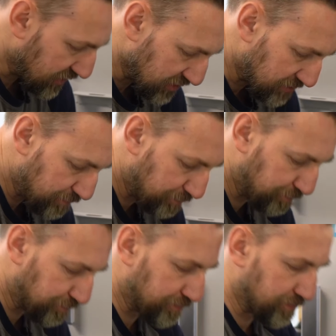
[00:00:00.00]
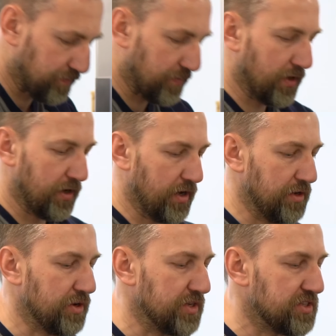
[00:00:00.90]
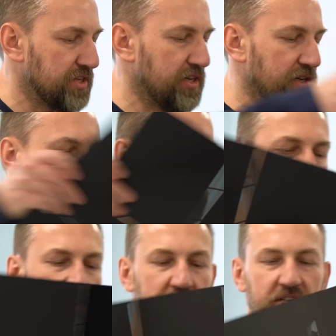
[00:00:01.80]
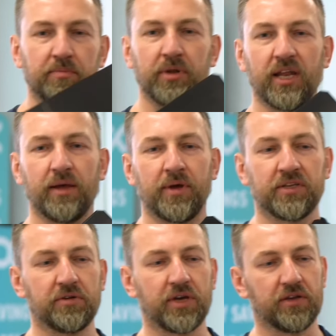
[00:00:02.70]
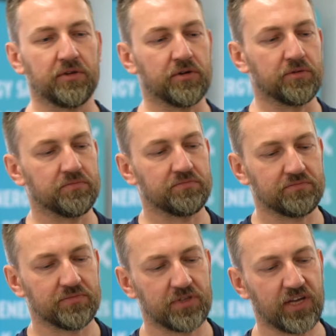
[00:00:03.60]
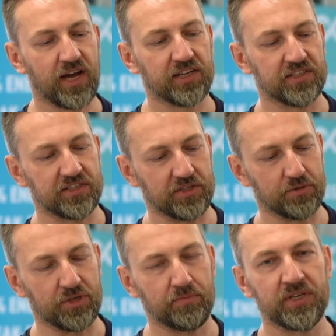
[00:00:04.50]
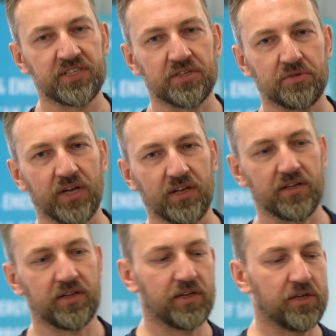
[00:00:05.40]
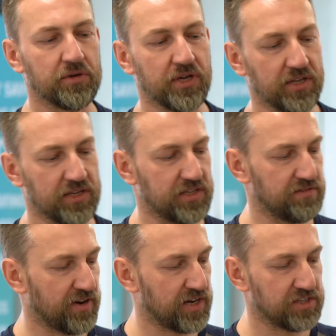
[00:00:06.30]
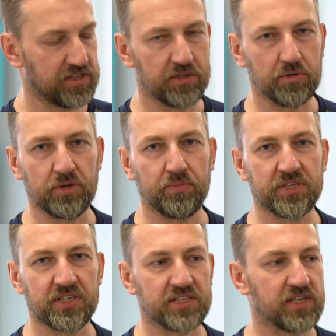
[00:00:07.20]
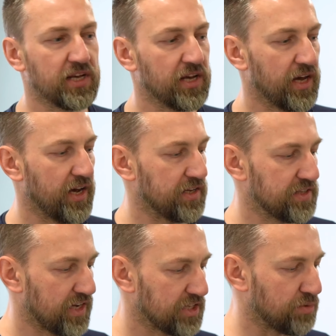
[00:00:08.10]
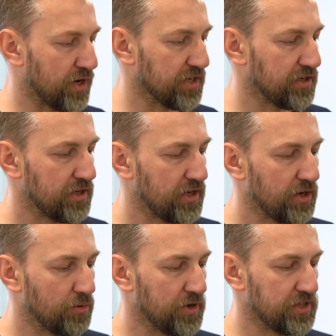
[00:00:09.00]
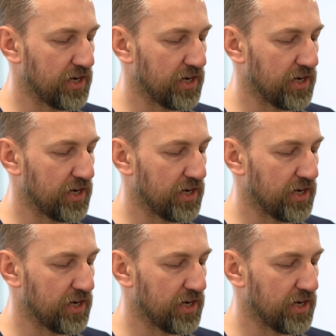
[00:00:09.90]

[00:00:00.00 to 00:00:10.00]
this, and you can see there's a simple element. You can cut it into the pieces. You can divide it into the pieces, and that one with